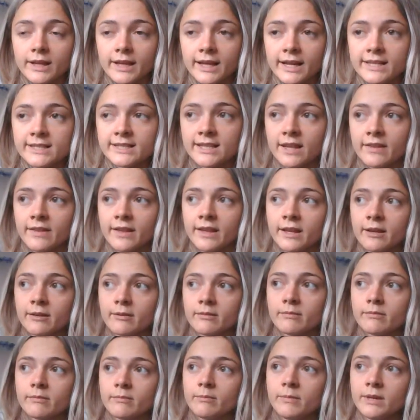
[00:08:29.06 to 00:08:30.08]
I said, like
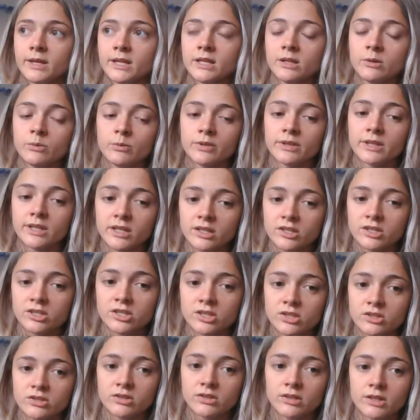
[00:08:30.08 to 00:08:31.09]
meeting with each
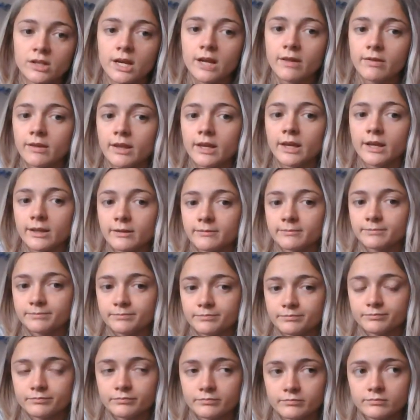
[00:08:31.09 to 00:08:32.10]
student and like
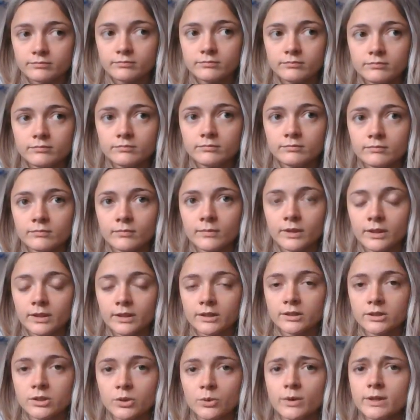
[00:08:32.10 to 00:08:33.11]

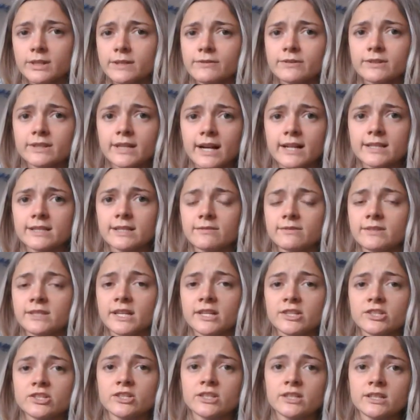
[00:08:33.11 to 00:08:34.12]
doing different kinds of
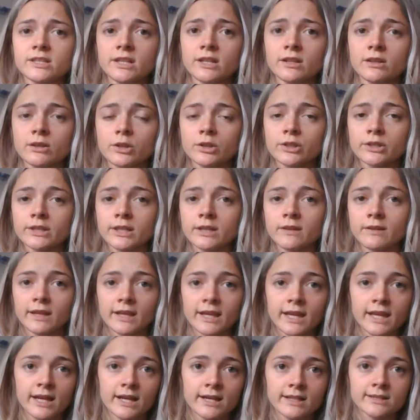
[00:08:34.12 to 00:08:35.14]
teaching and learning,
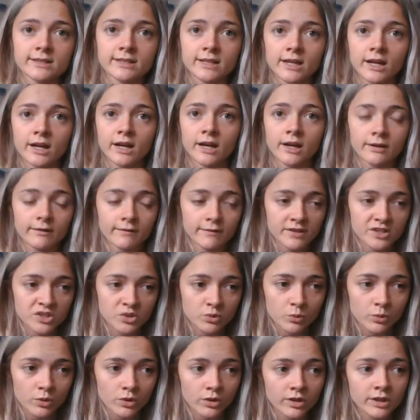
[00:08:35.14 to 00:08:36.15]
like hands-on,
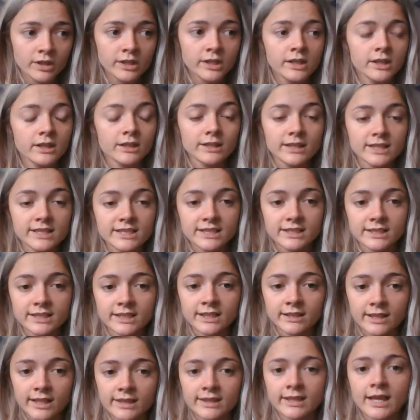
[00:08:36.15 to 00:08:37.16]
visual,
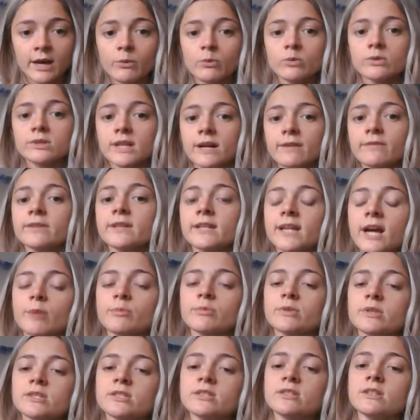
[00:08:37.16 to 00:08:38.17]
listening, like that will definitely
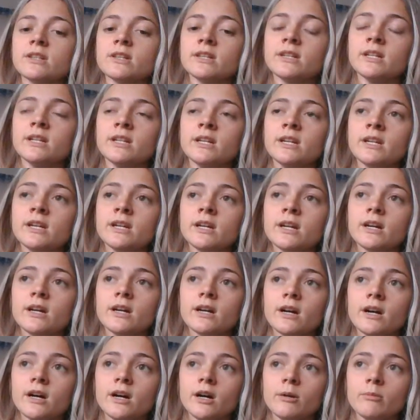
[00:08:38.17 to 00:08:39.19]
help the student
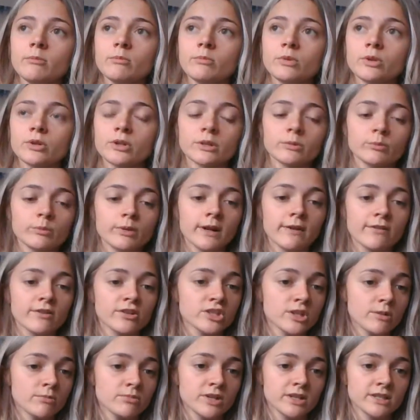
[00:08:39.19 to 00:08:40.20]
learn whatever
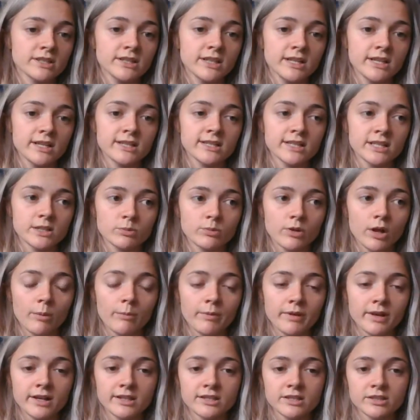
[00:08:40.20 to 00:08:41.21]
subject it is as well,
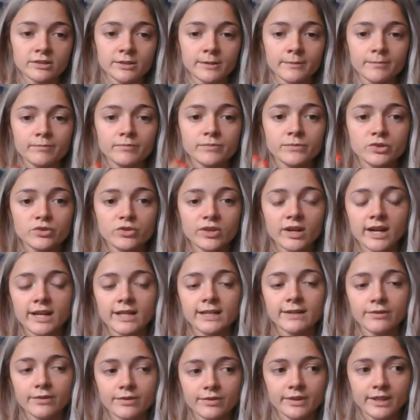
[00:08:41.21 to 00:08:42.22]
because they're
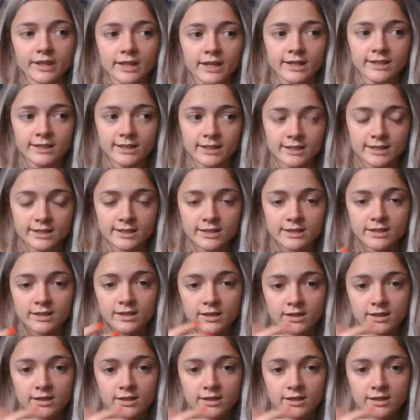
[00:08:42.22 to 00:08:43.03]
trying different things and it's